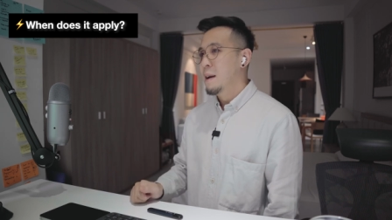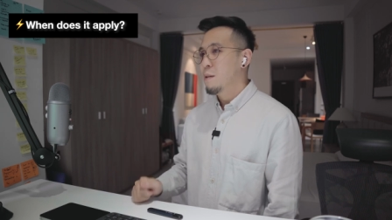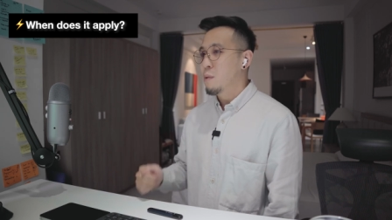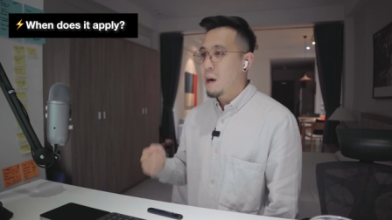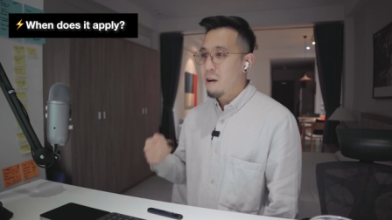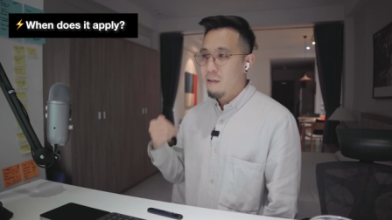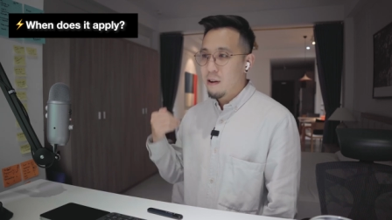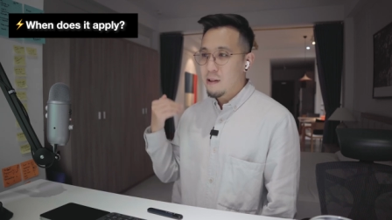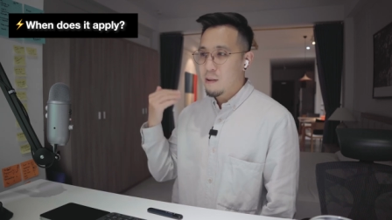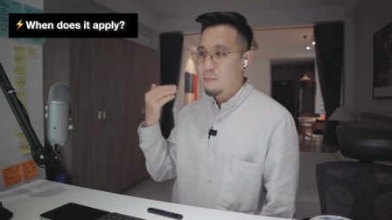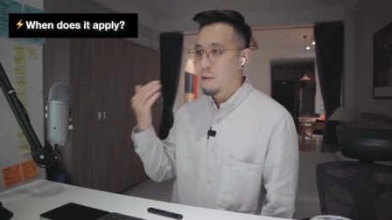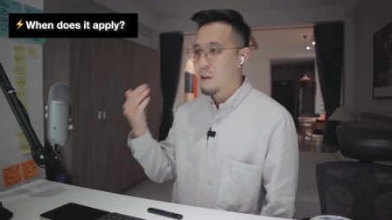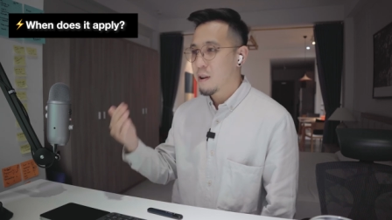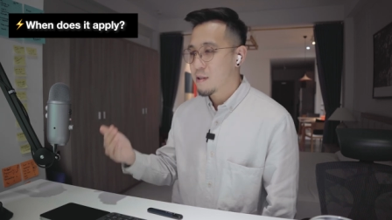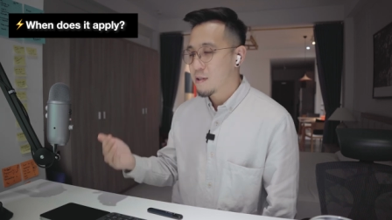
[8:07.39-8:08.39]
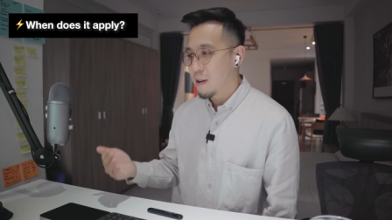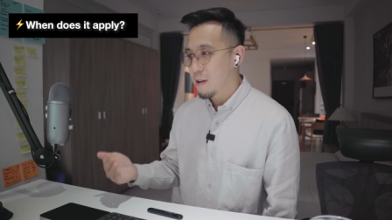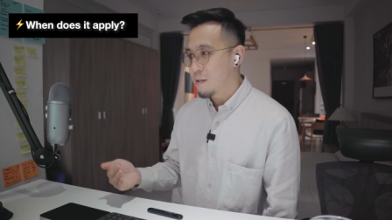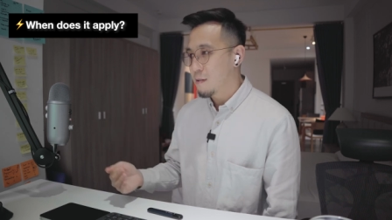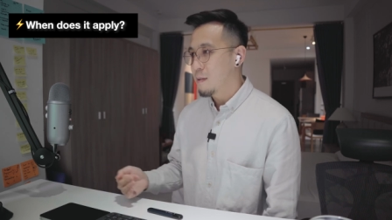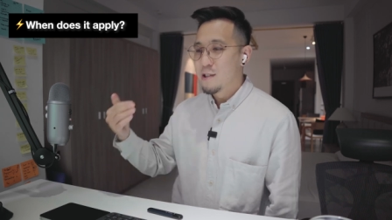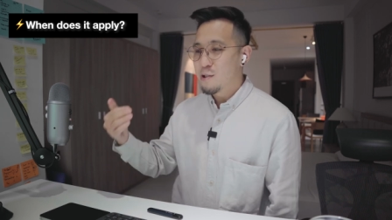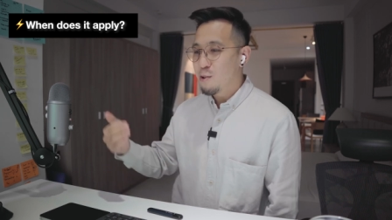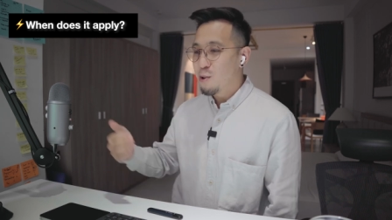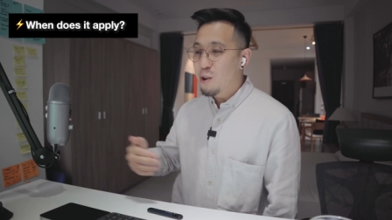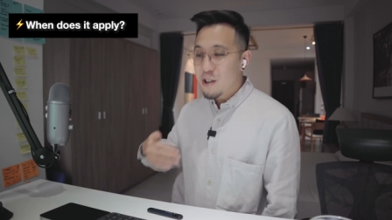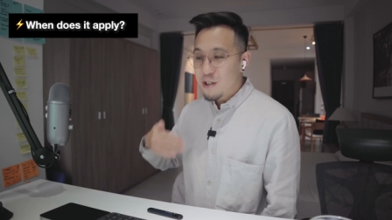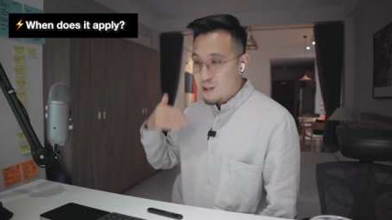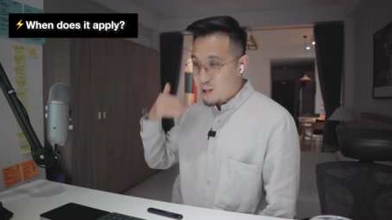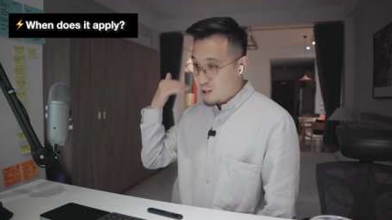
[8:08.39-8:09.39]
Where are we in the product cycle? So you
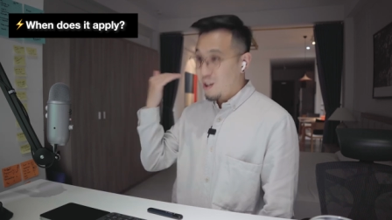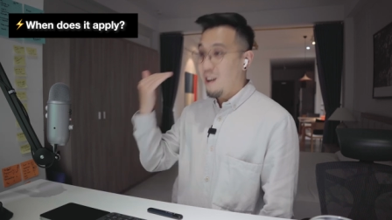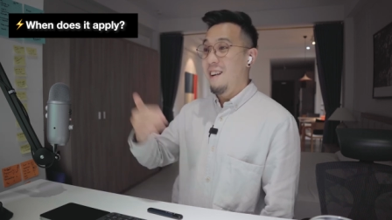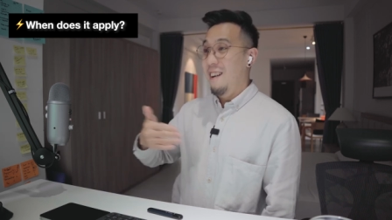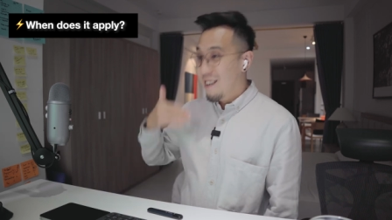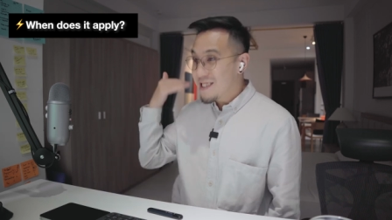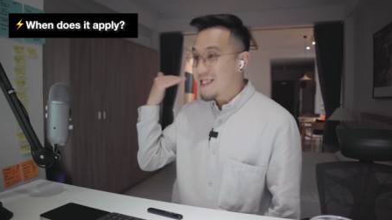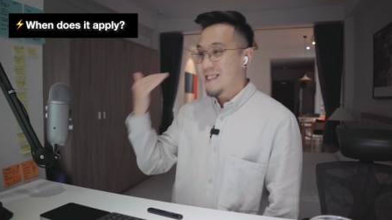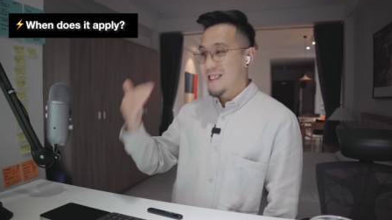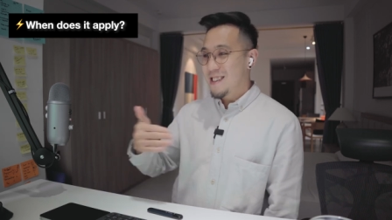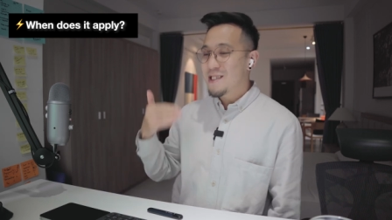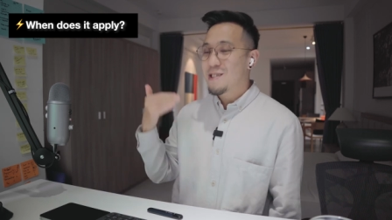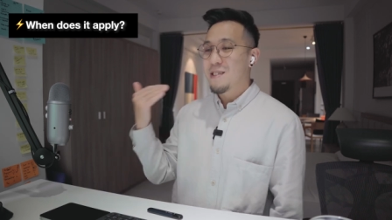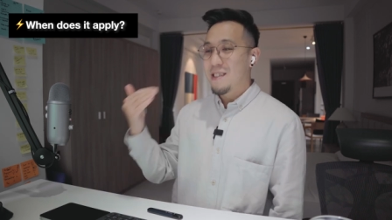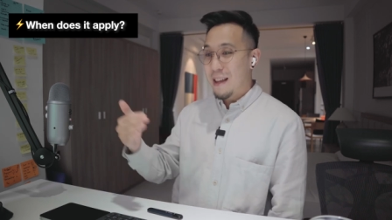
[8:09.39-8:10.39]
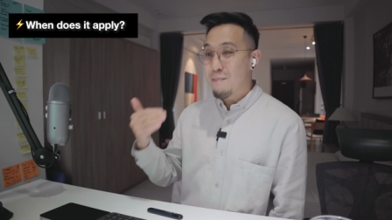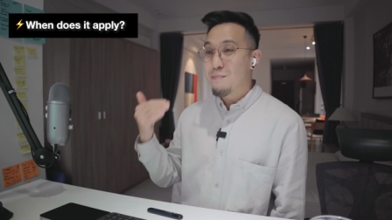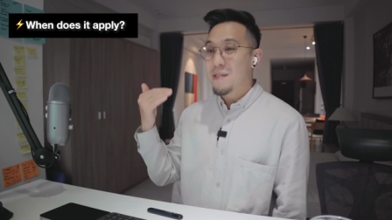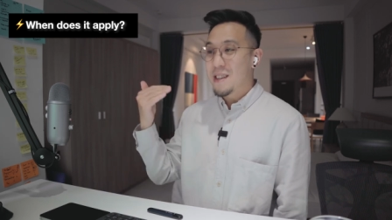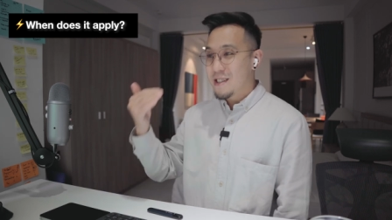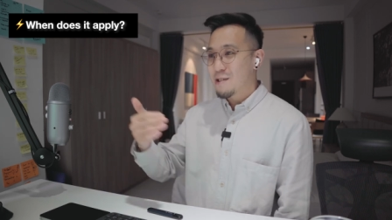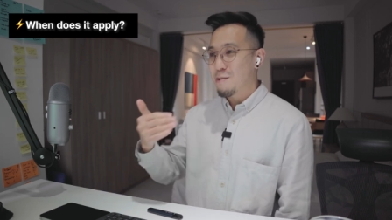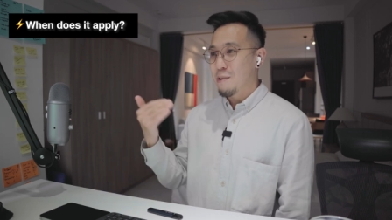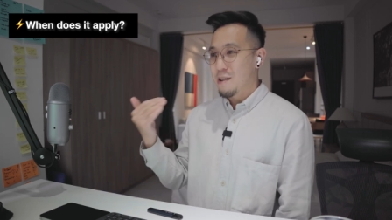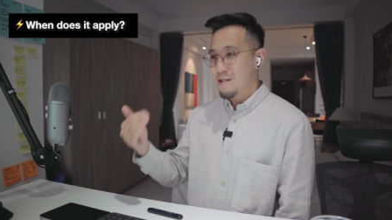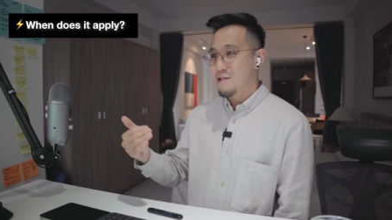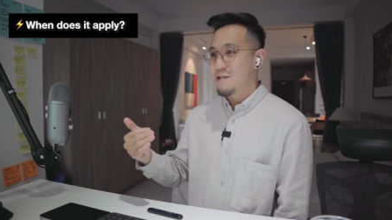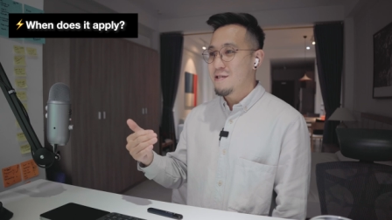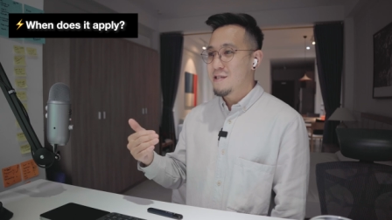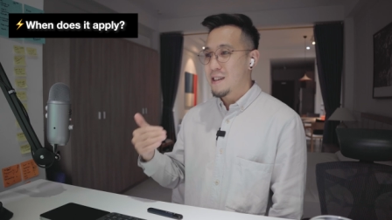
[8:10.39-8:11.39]
can just start asking these them these
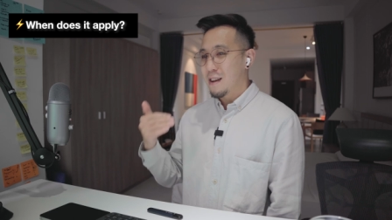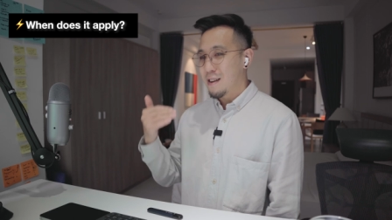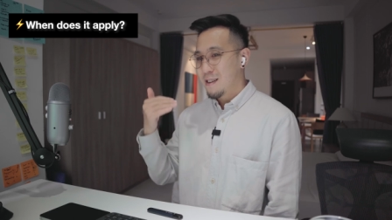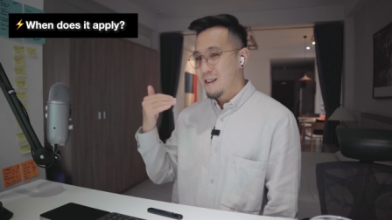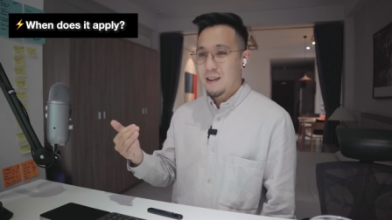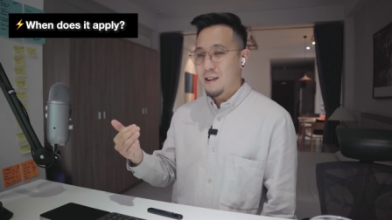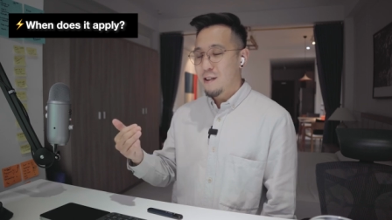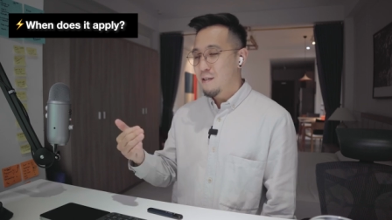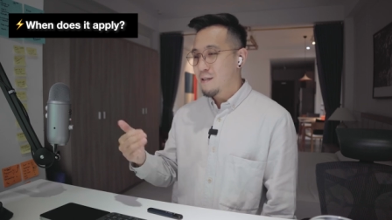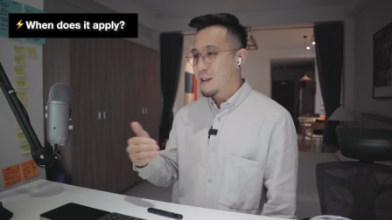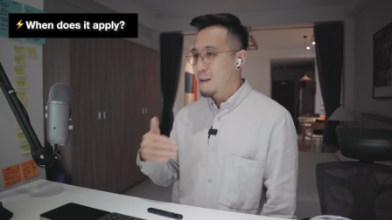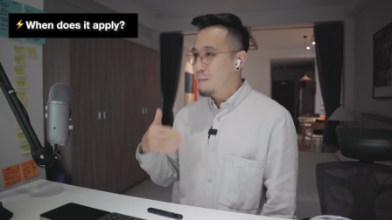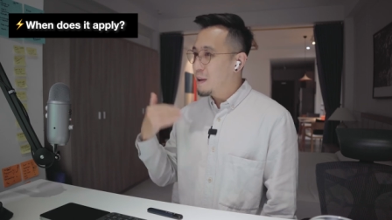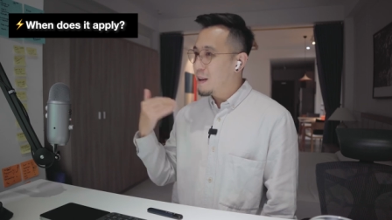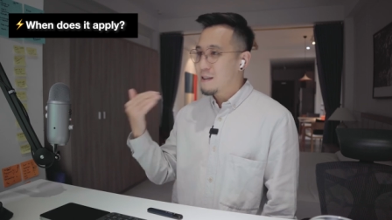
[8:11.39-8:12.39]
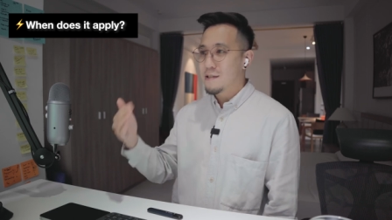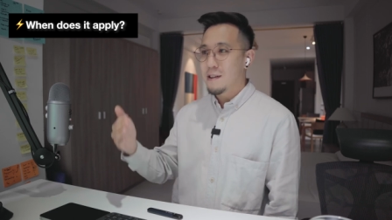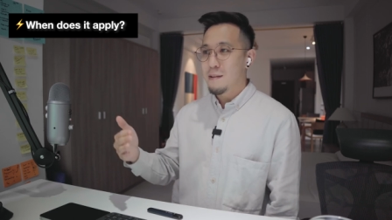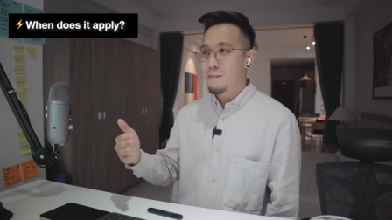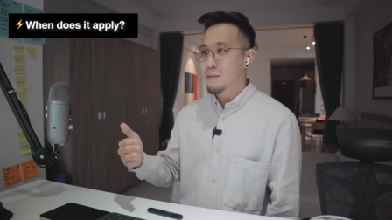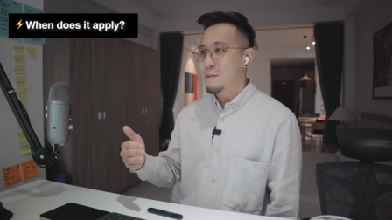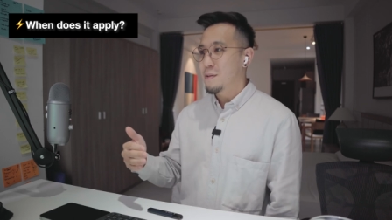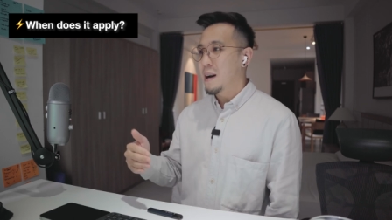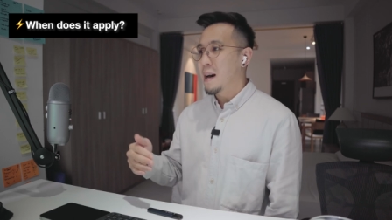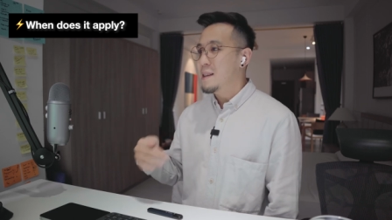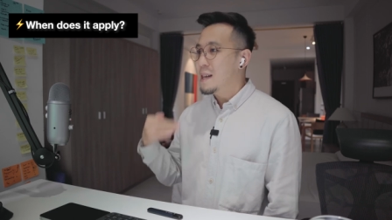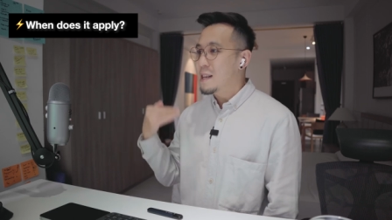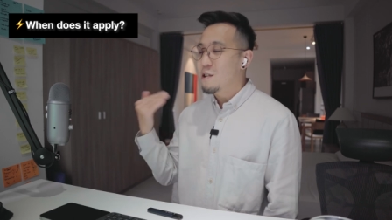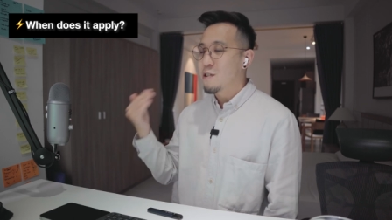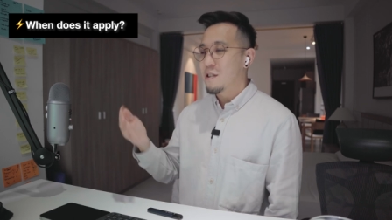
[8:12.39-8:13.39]
questions, like, you know, give me an example, and
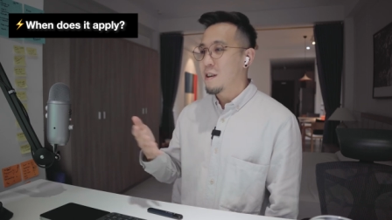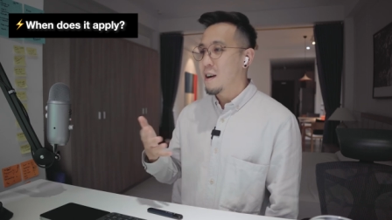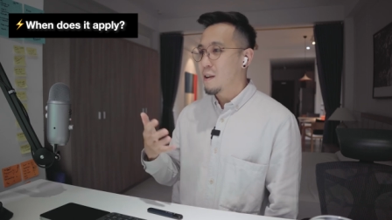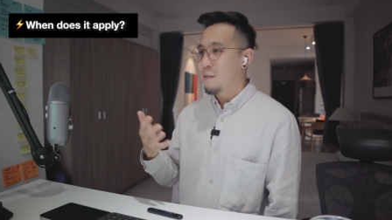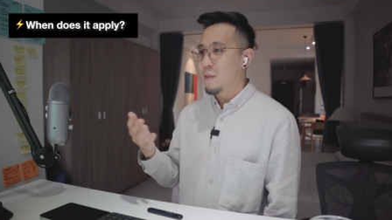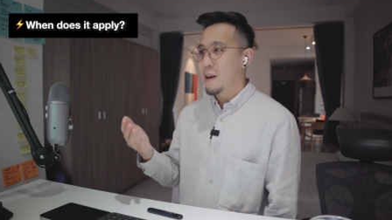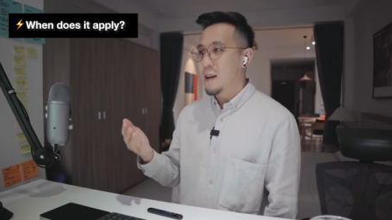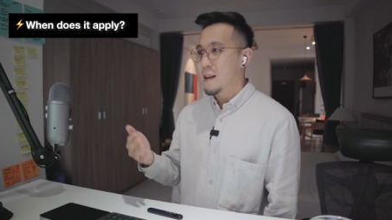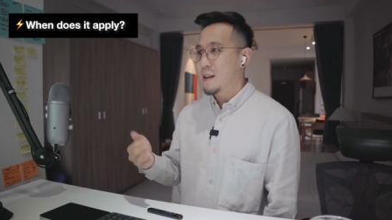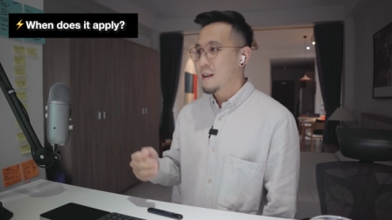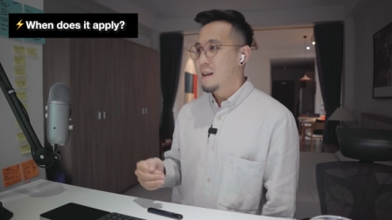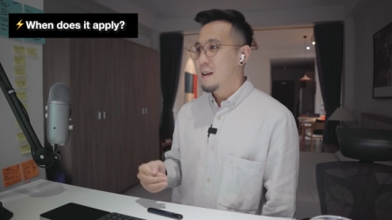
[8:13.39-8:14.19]
then you can kind of like